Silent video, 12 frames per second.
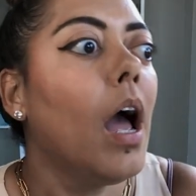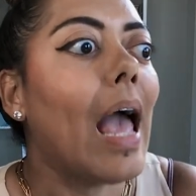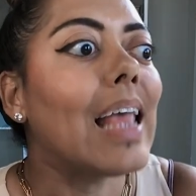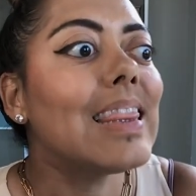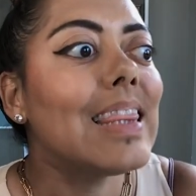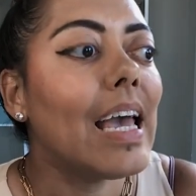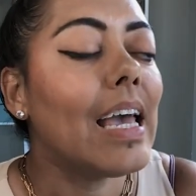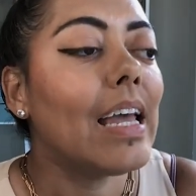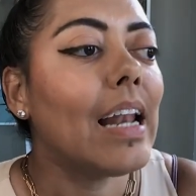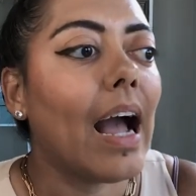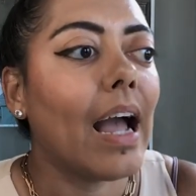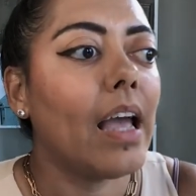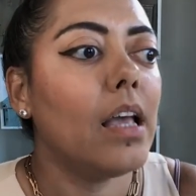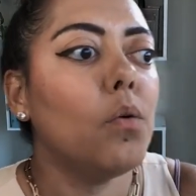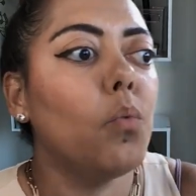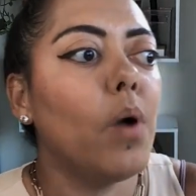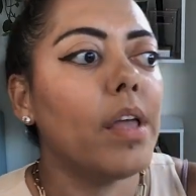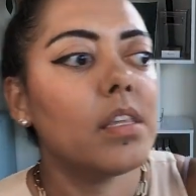and then I
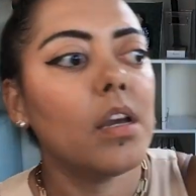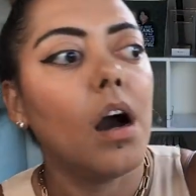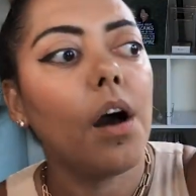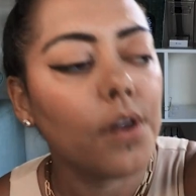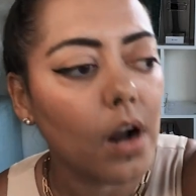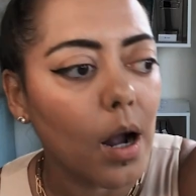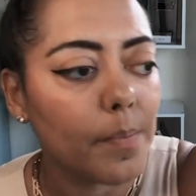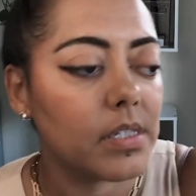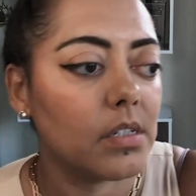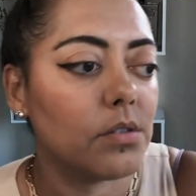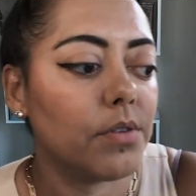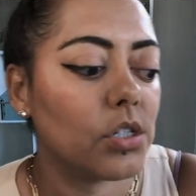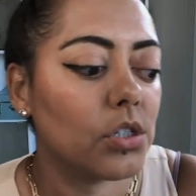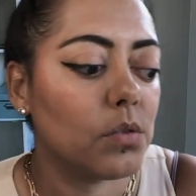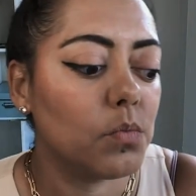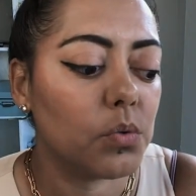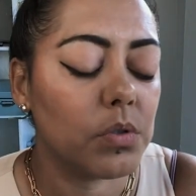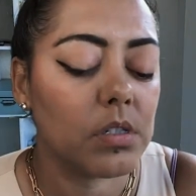went the other opposite direction,
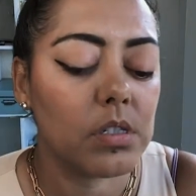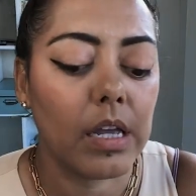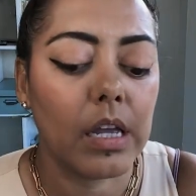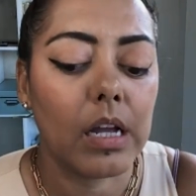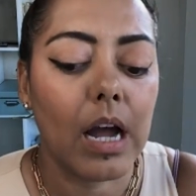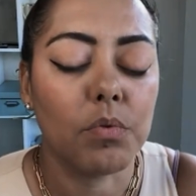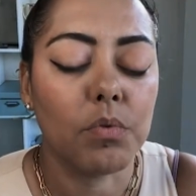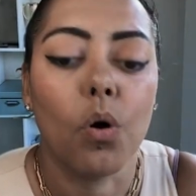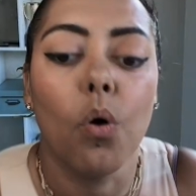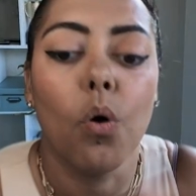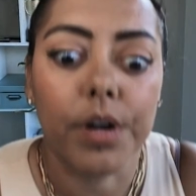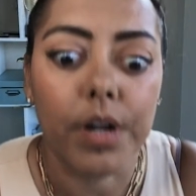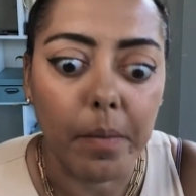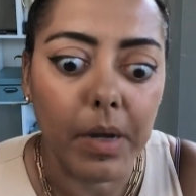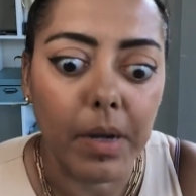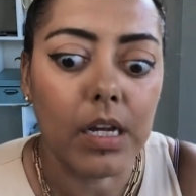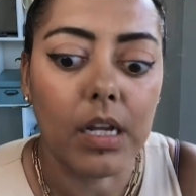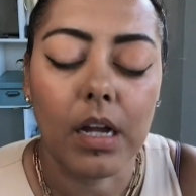which was like I was hoarding
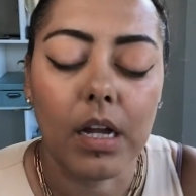money.